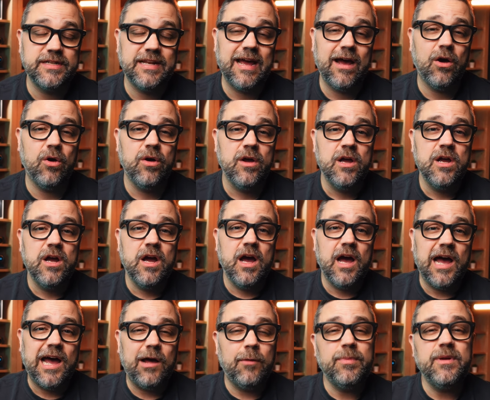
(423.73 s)
Now,
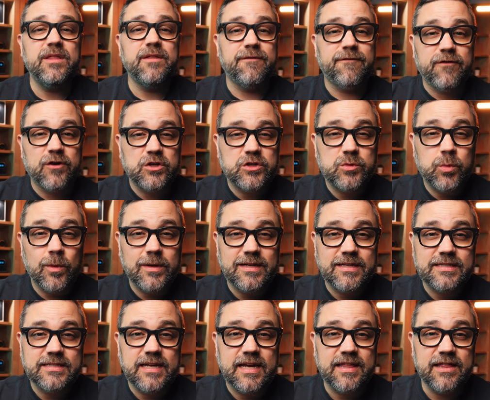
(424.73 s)
I'll be the first one to
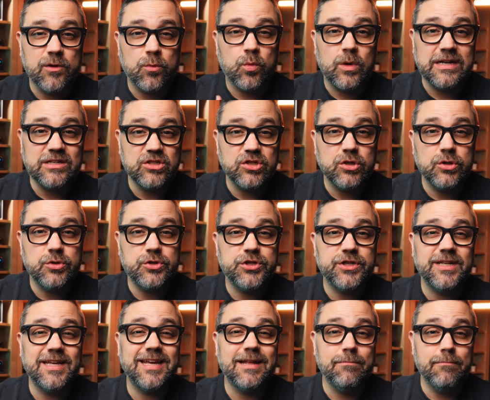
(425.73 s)
say that
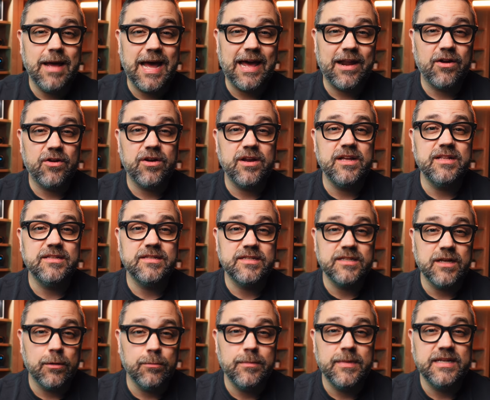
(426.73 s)
resolution can matter in
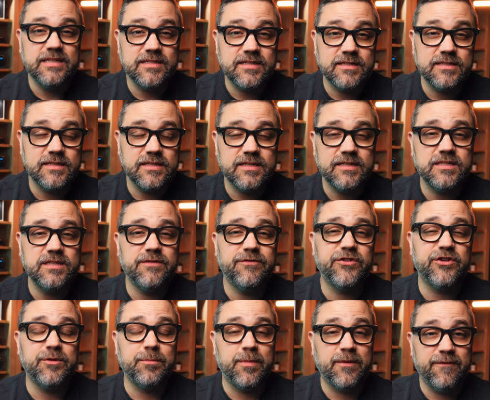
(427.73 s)
some instances. If
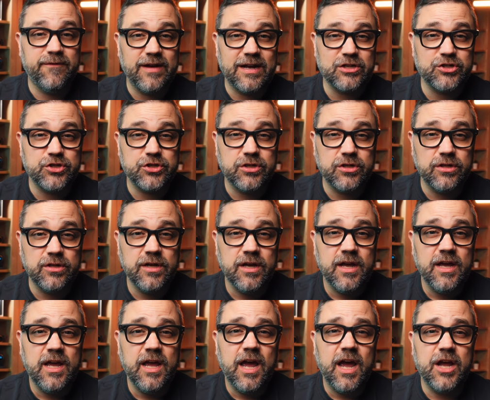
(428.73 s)
you're a professional
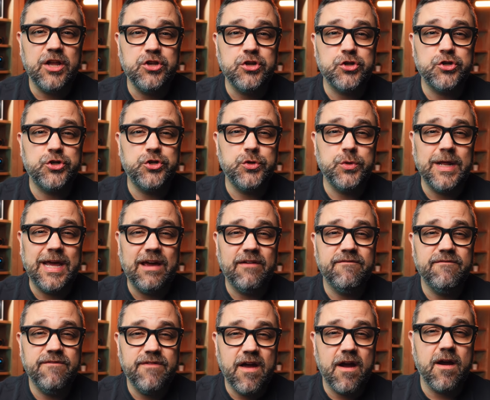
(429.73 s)
and you're shooting
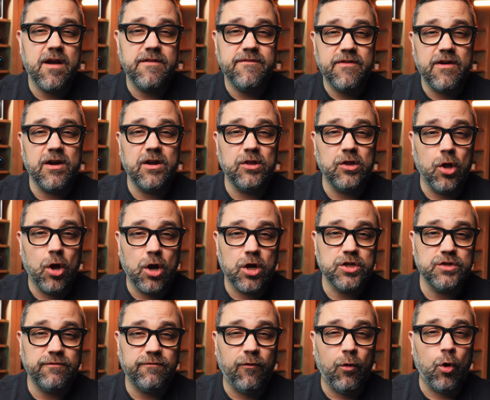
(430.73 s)
very, very
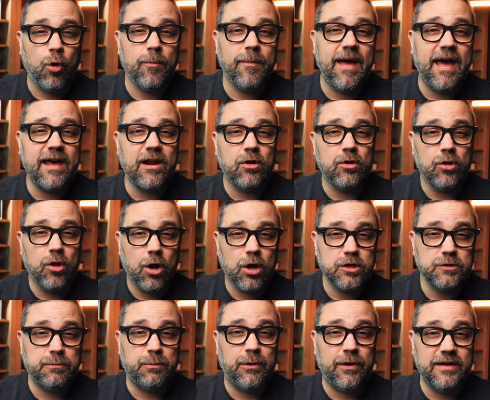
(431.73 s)
large format or
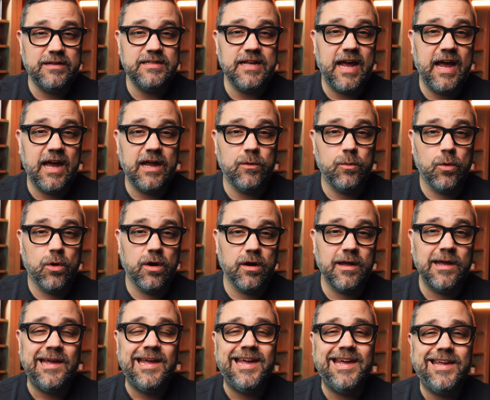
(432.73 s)
large print ad work,
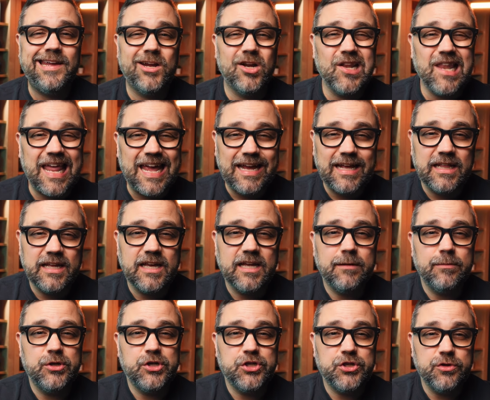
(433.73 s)
you're likely going to
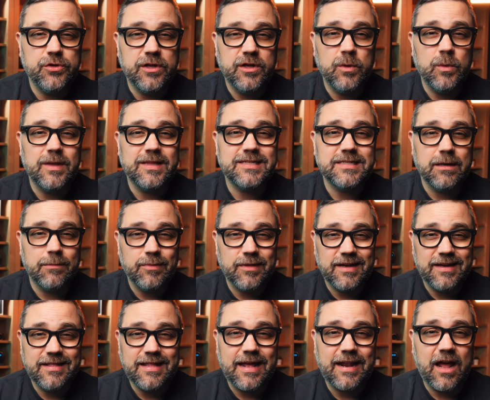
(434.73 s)
be shooting with something
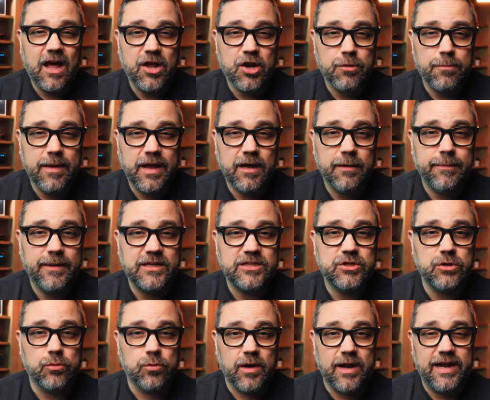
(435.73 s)
in that 100
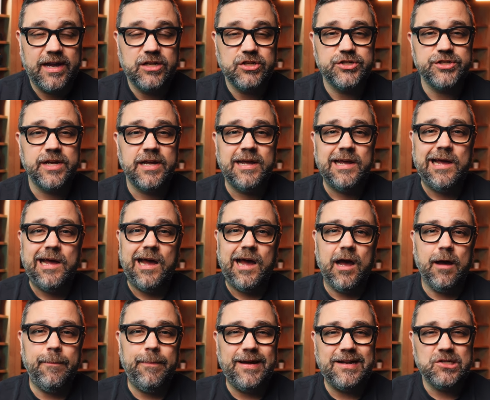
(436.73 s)
megapixel range
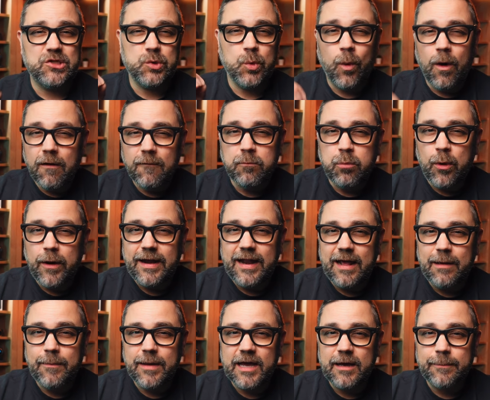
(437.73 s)
uh, but
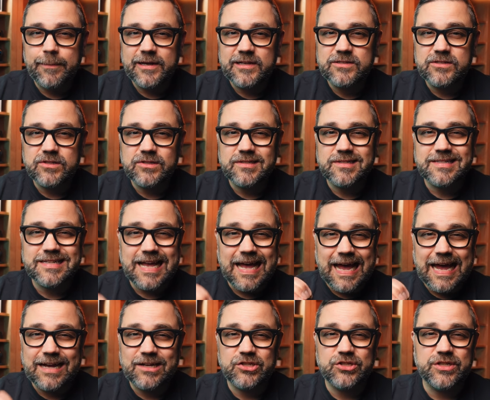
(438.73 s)
12.8 megapixels is
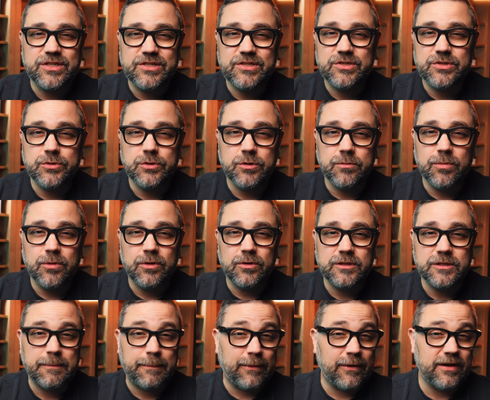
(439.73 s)
actually suitable
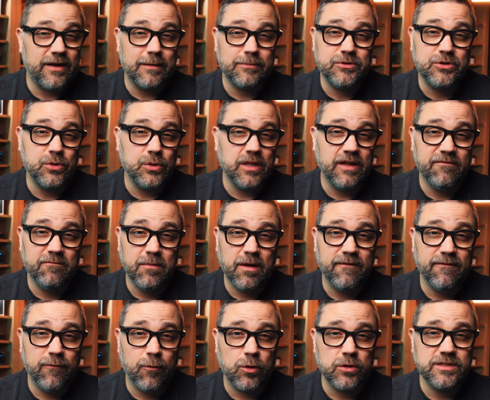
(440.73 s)
to print up to 11 by
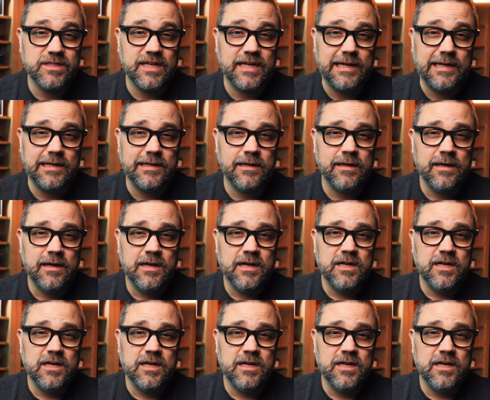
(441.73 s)
14.